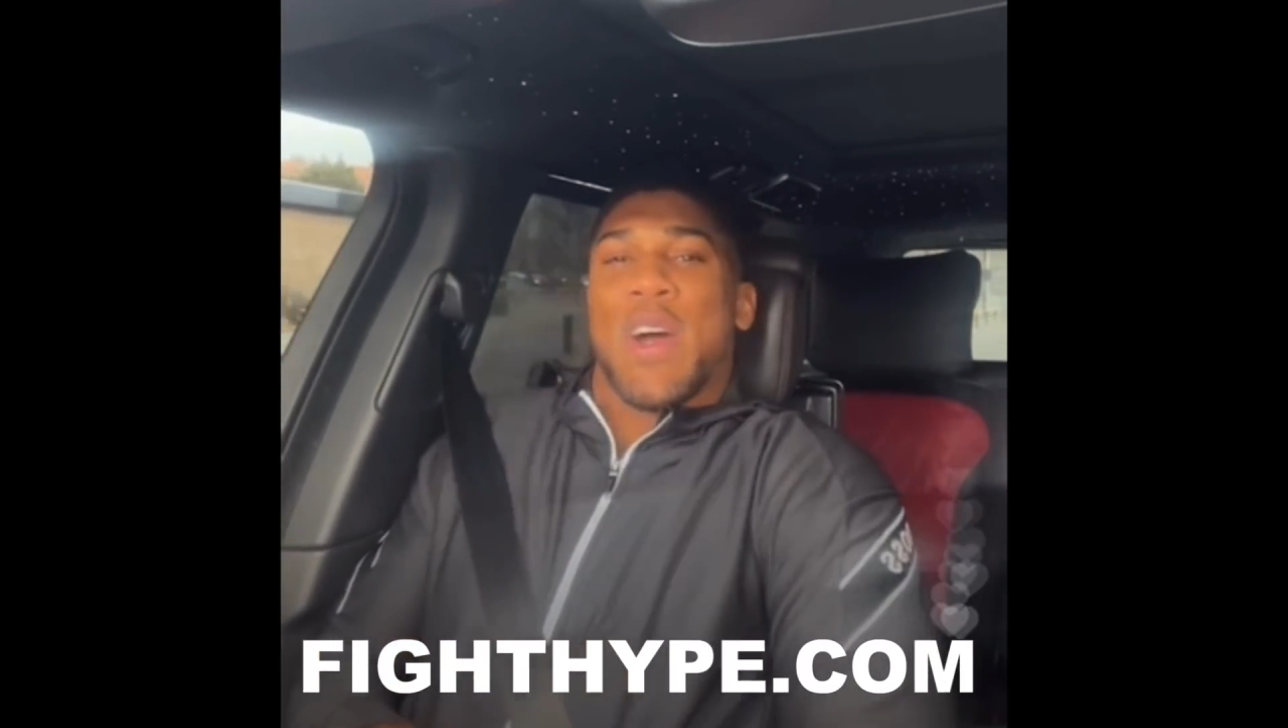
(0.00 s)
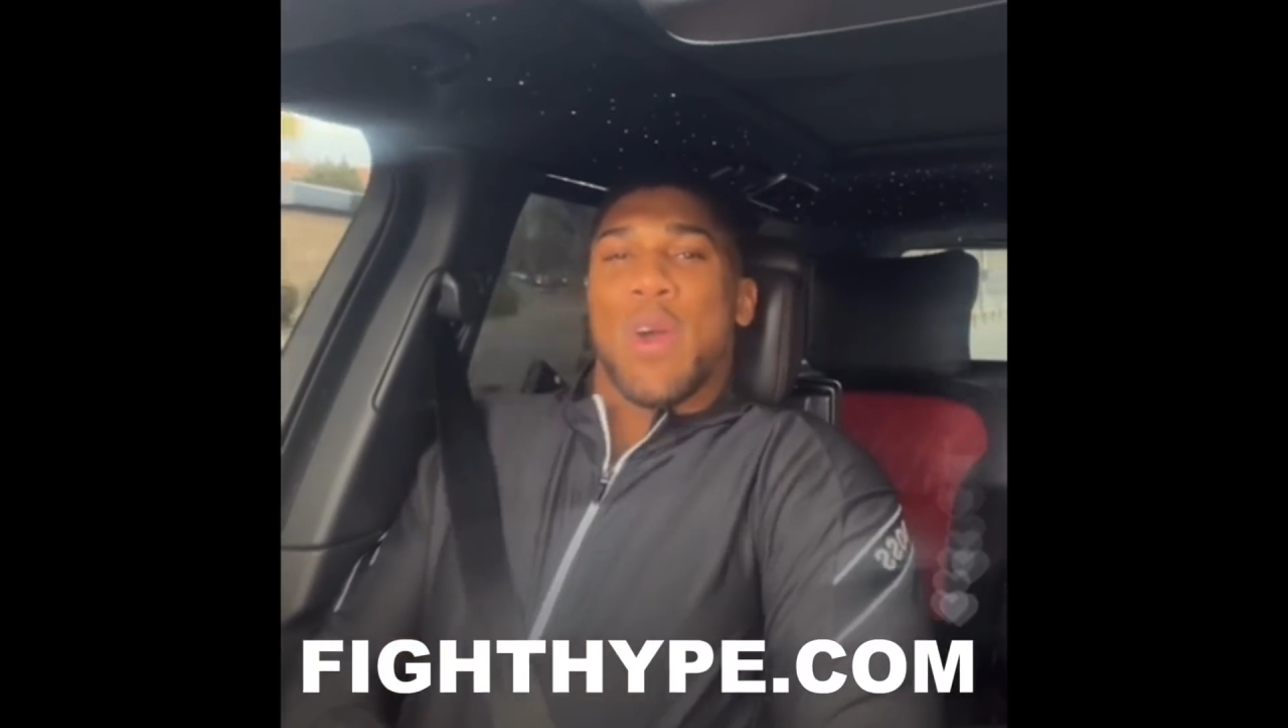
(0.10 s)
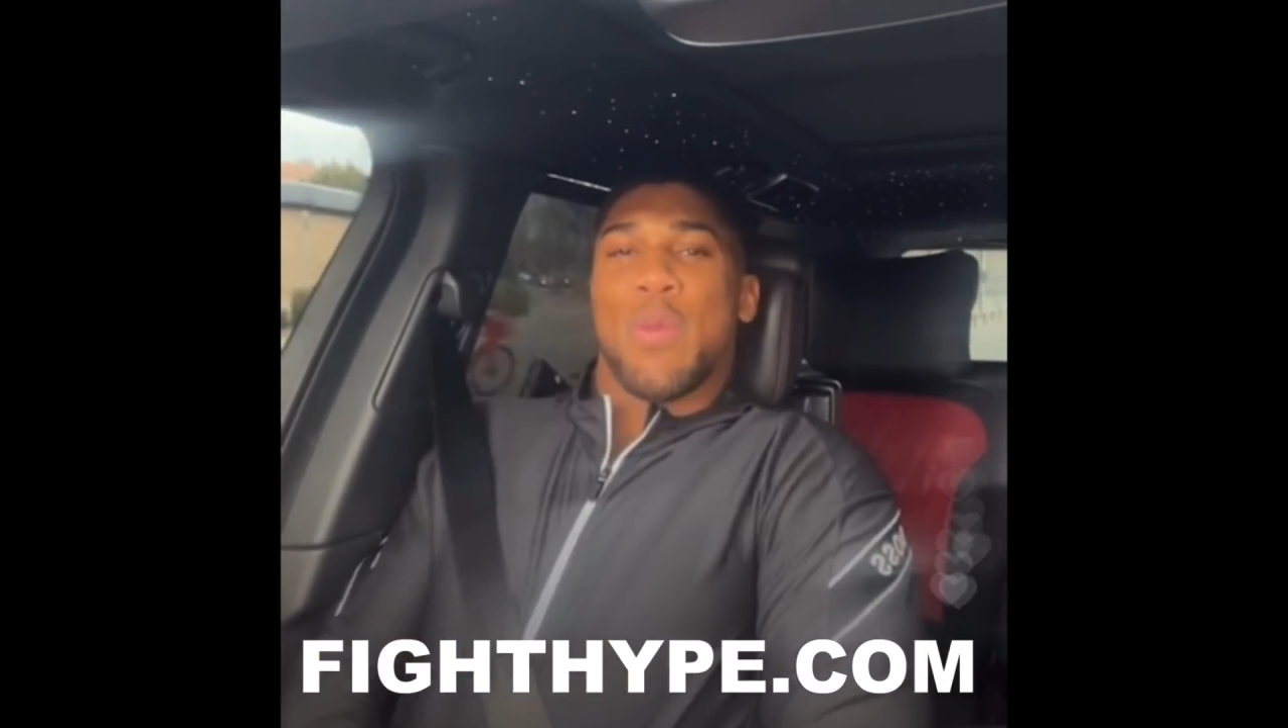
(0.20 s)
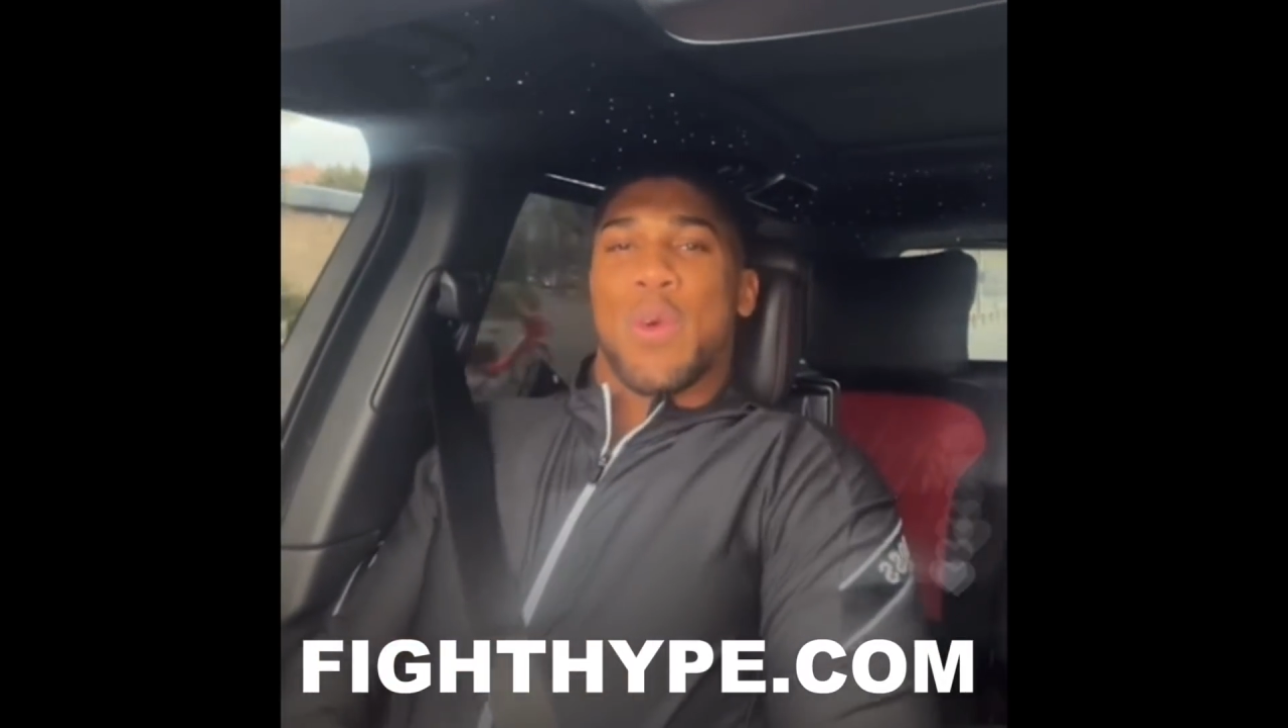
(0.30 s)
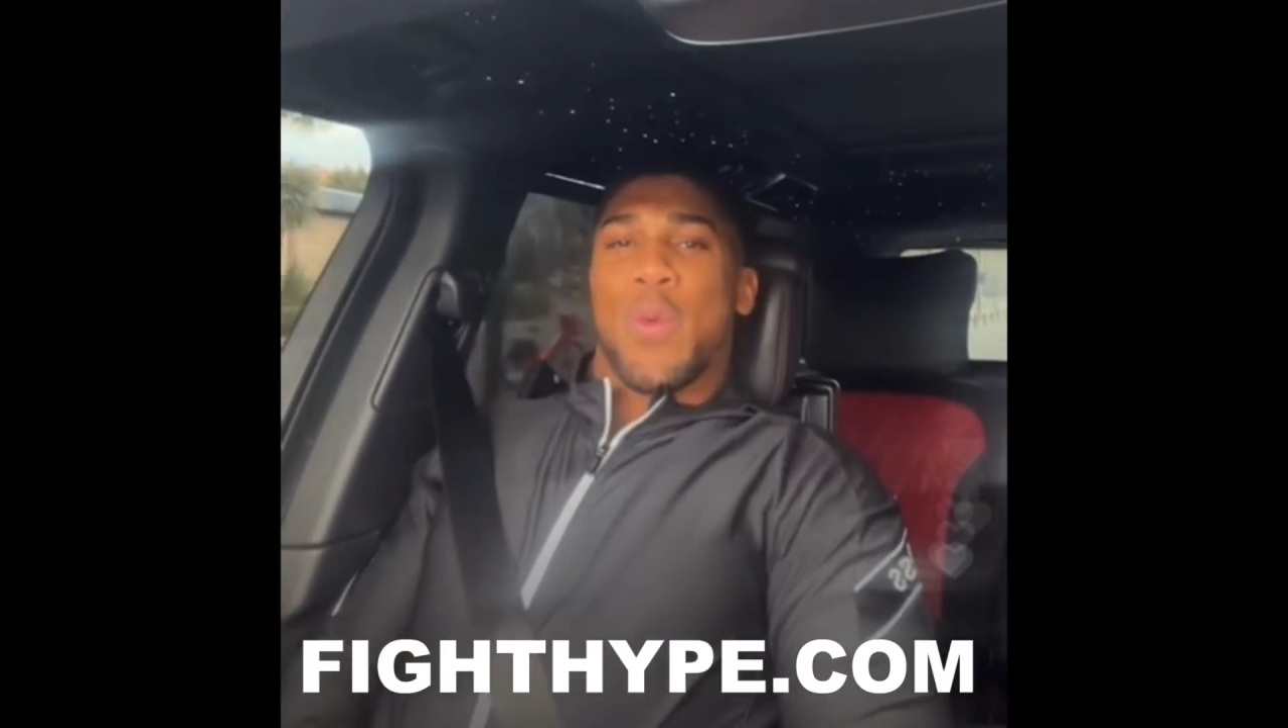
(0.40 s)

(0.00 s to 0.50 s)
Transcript: I hope you're